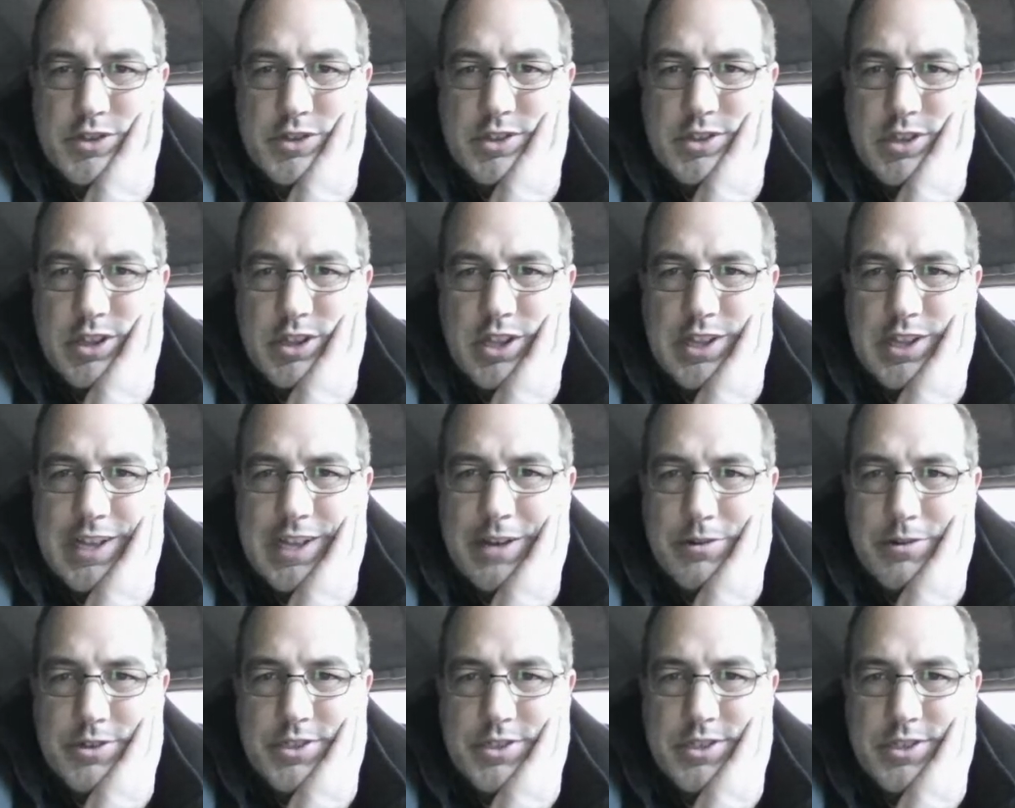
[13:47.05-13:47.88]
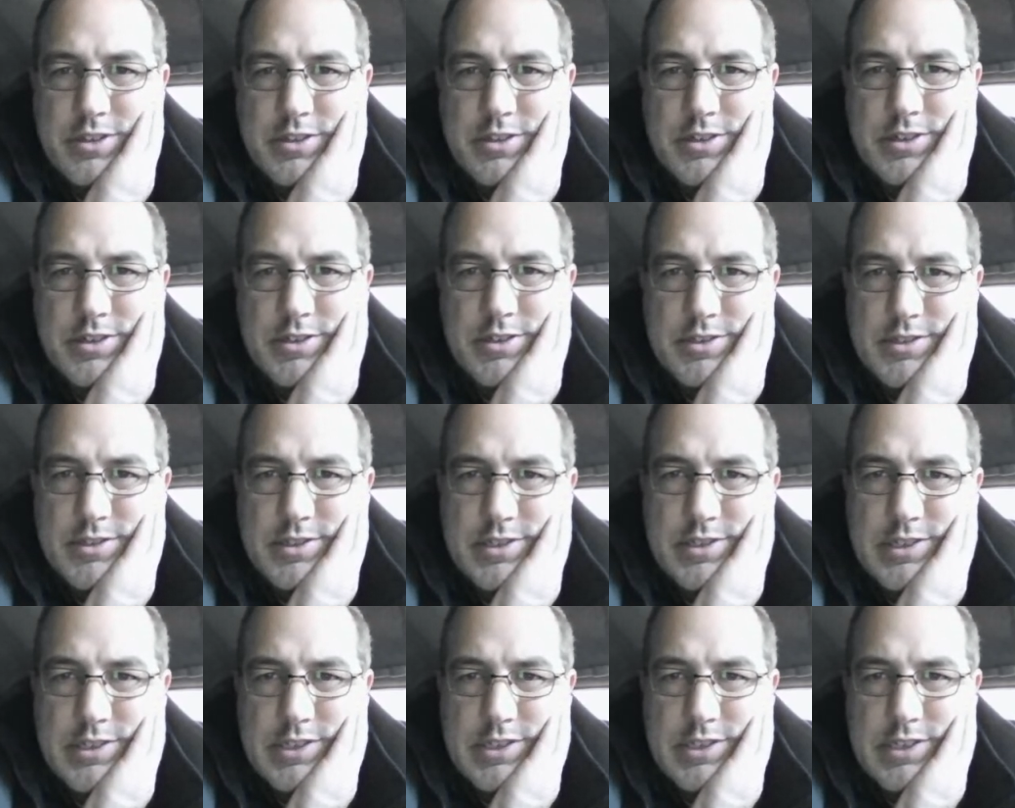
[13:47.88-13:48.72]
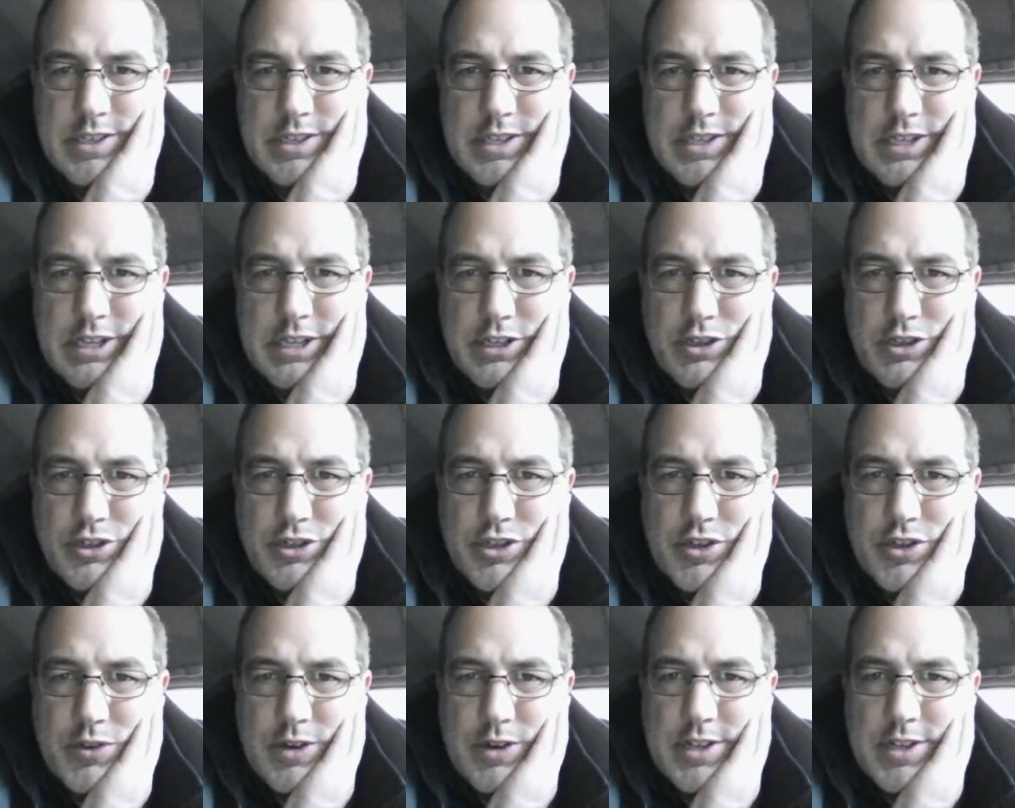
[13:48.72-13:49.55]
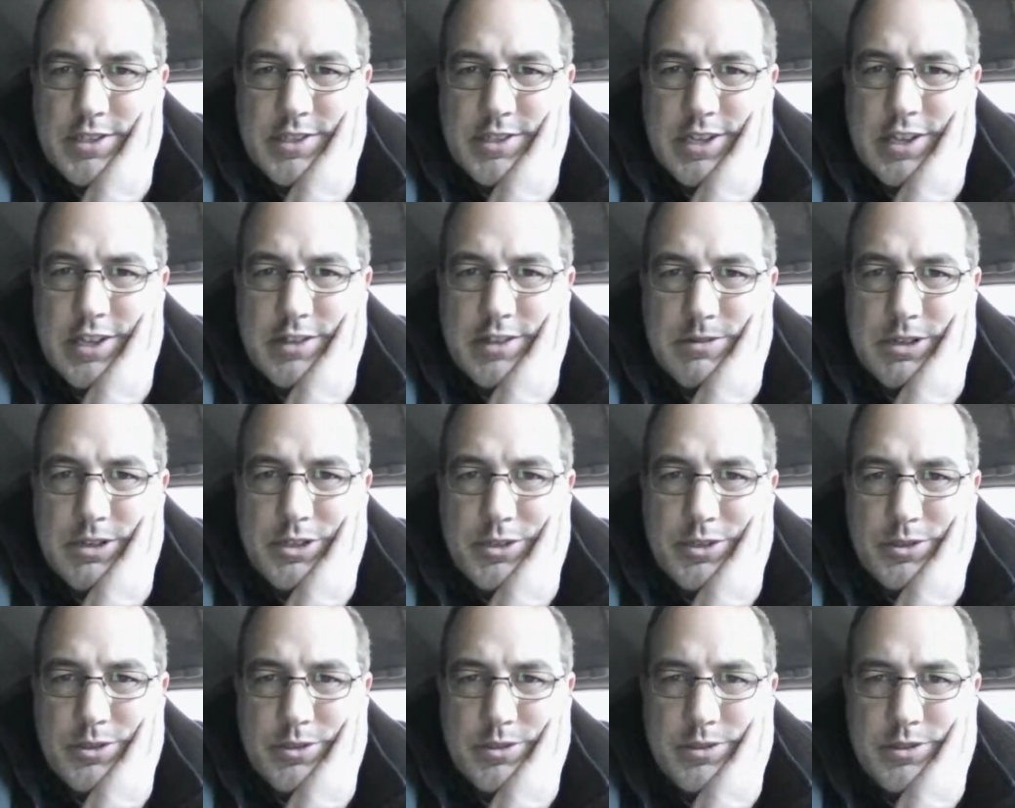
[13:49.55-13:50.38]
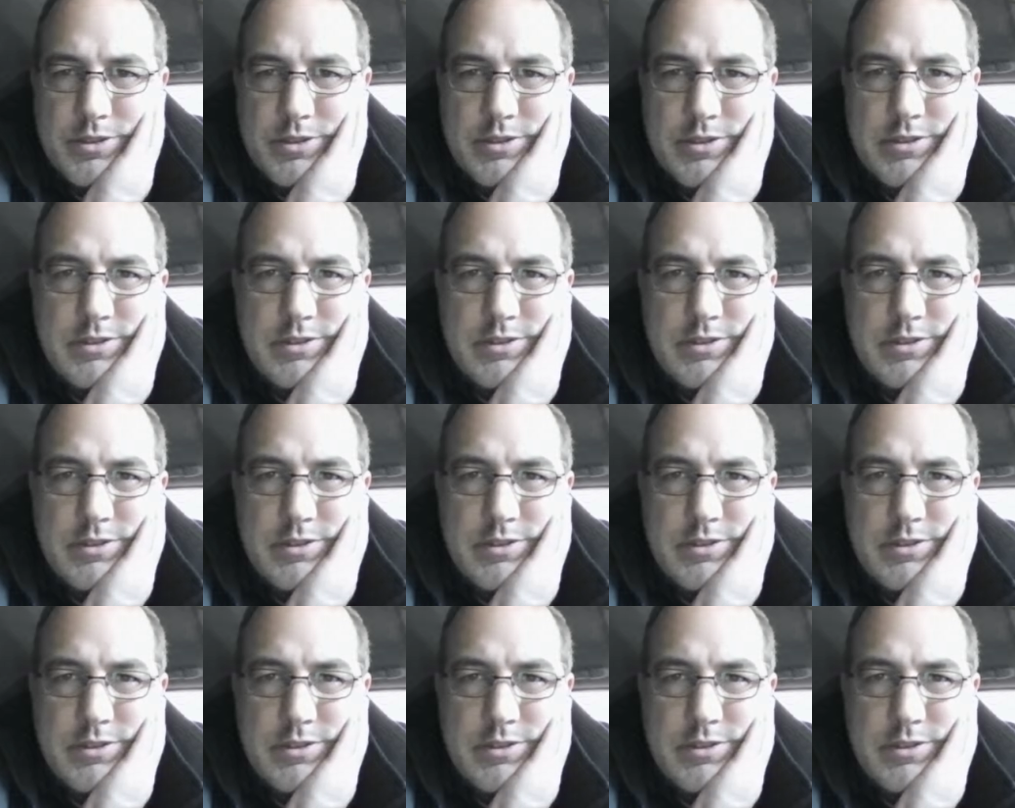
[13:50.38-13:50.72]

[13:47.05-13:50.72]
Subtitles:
are still the louder cylinders. And just crest that threshold.